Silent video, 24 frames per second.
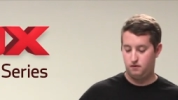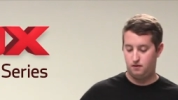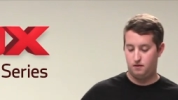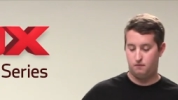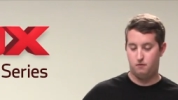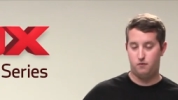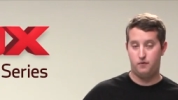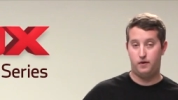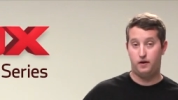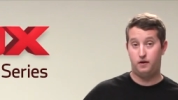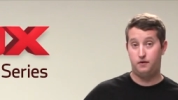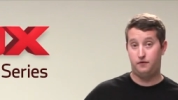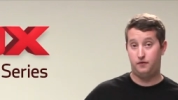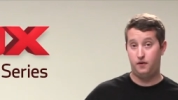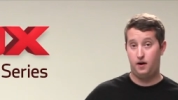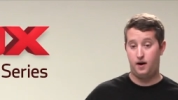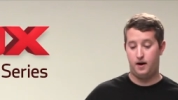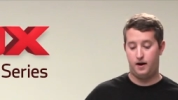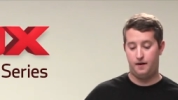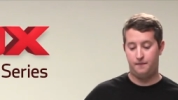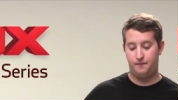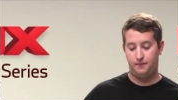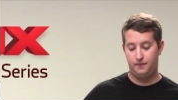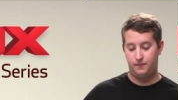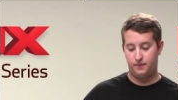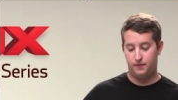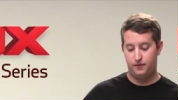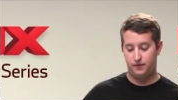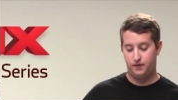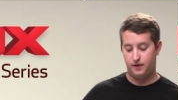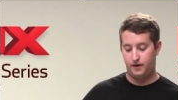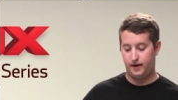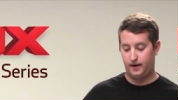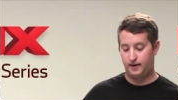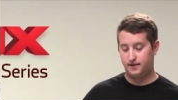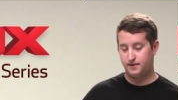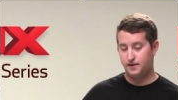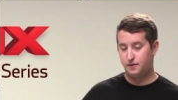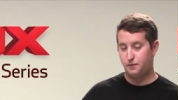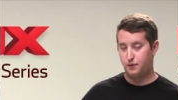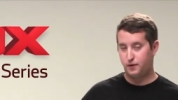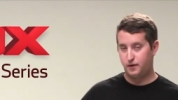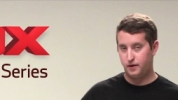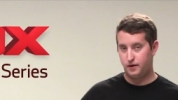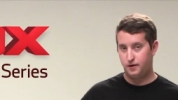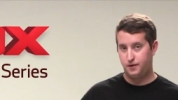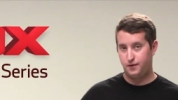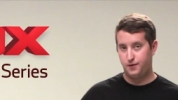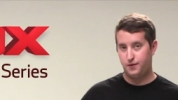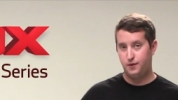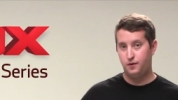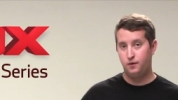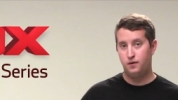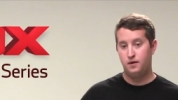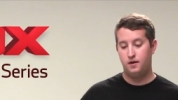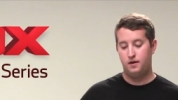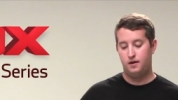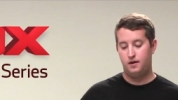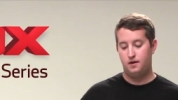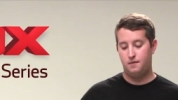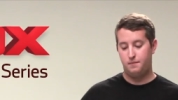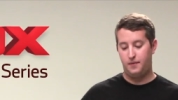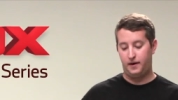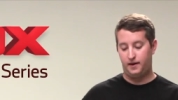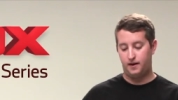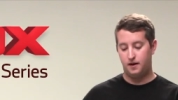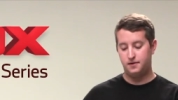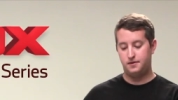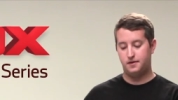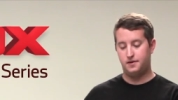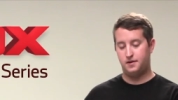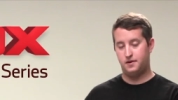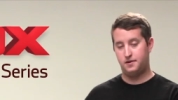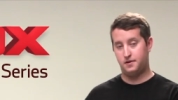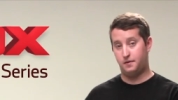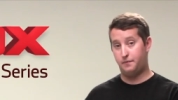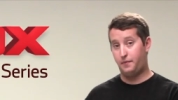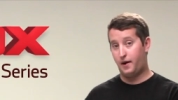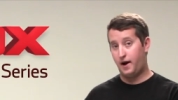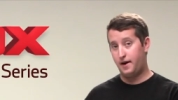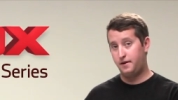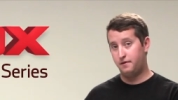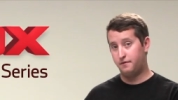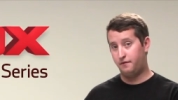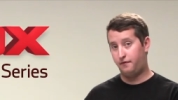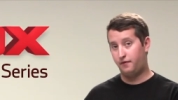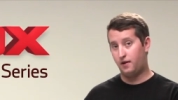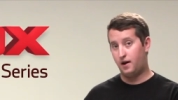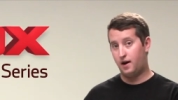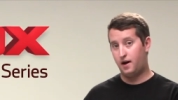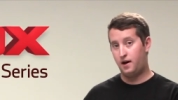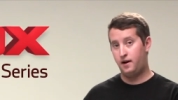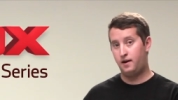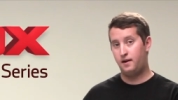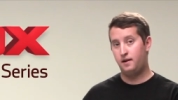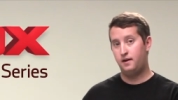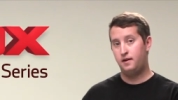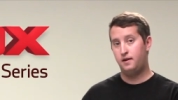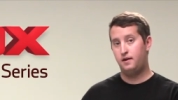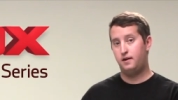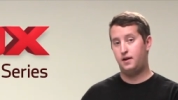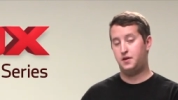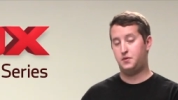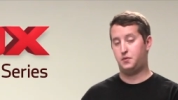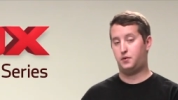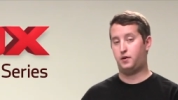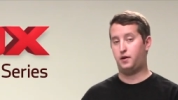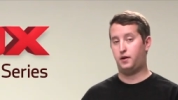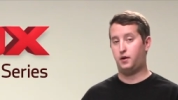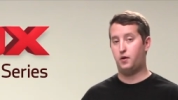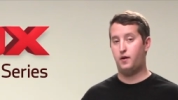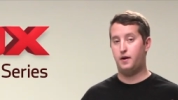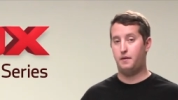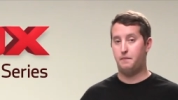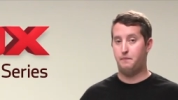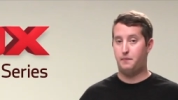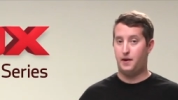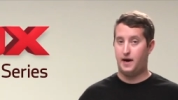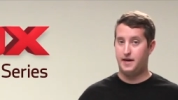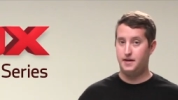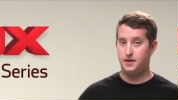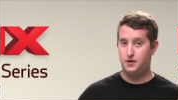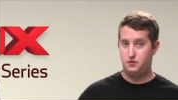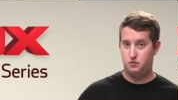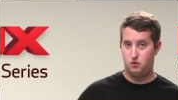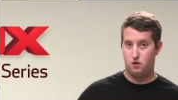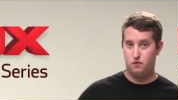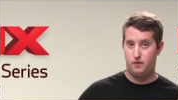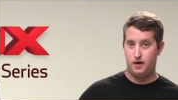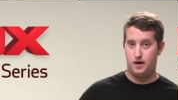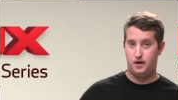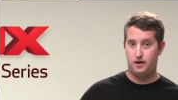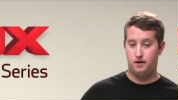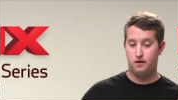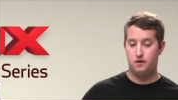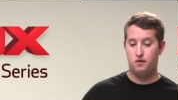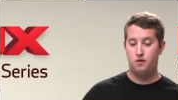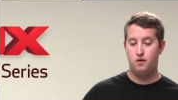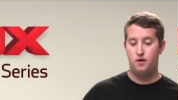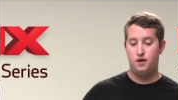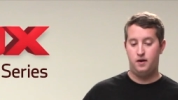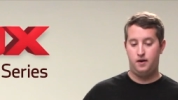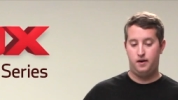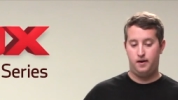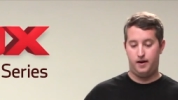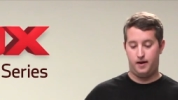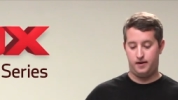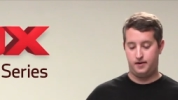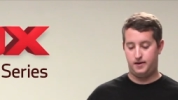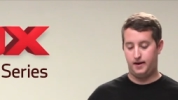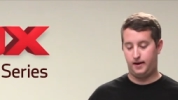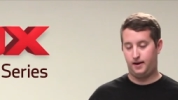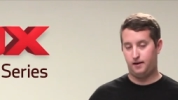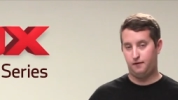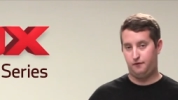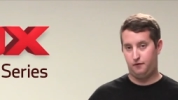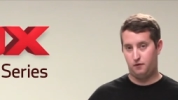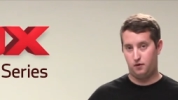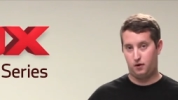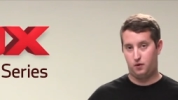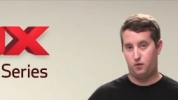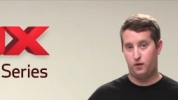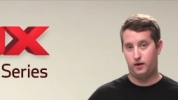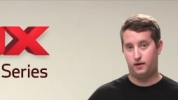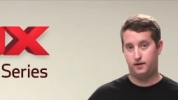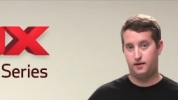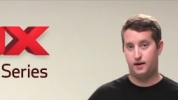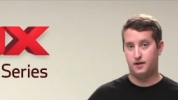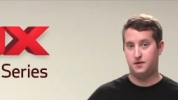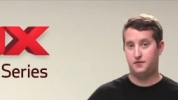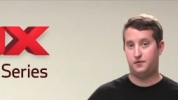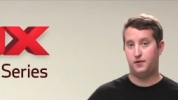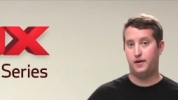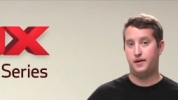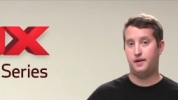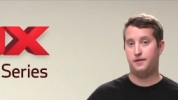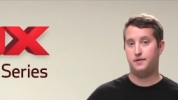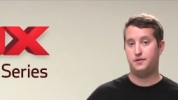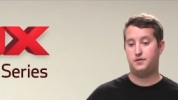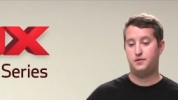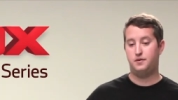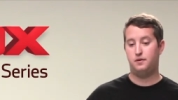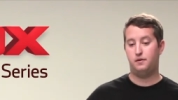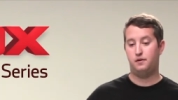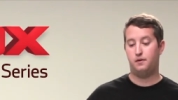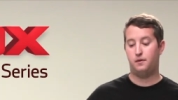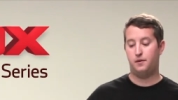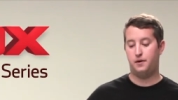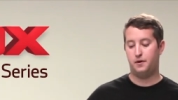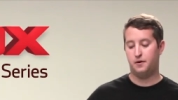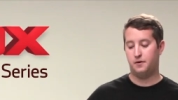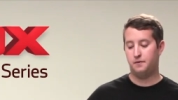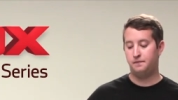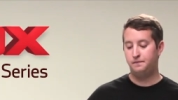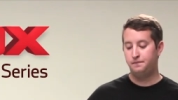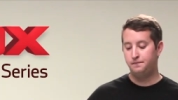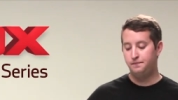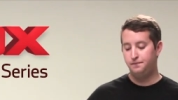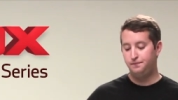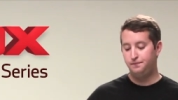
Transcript: And we're ready to fly. The next thing we're going to do, because this is a bind and fly, is we're going to go ahead and bind it to our radio and take it for a quick test flight in the studio here.